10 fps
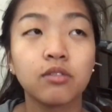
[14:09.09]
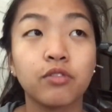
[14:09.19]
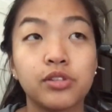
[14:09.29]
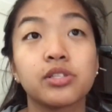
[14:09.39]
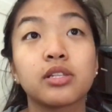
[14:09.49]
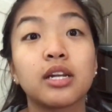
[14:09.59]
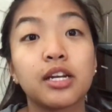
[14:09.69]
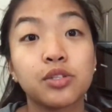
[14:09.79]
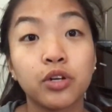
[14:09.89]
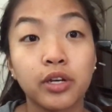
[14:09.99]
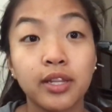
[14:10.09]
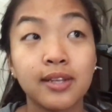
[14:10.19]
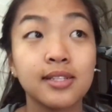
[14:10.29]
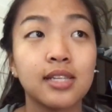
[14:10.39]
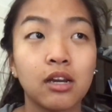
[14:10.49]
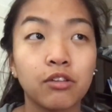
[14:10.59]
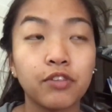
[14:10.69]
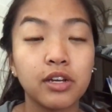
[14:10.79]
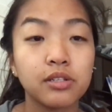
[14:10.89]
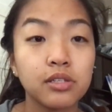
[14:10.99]
risk that I took and that
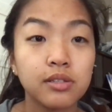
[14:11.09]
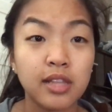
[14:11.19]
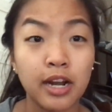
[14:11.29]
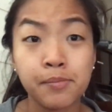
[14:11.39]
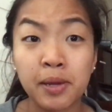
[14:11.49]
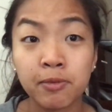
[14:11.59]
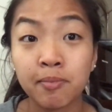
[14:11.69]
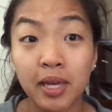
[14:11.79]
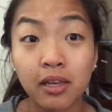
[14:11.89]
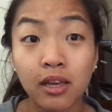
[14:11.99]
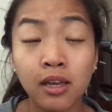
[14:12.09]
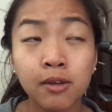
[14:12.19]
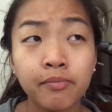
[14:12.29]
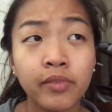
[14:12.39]
sacrifice that I might be making.